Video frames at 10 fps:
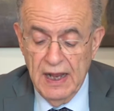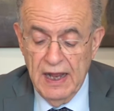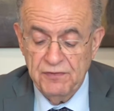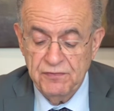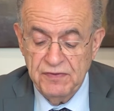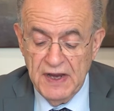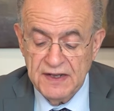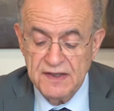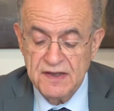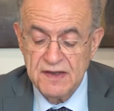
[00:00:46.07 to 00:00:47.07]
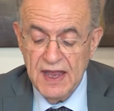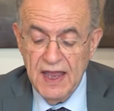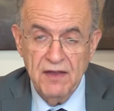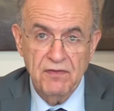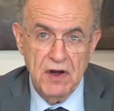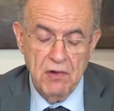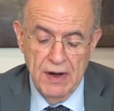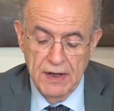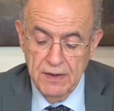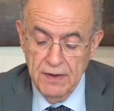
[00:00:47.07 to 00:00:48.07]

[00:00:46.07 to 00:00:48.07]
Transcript: affects everyone.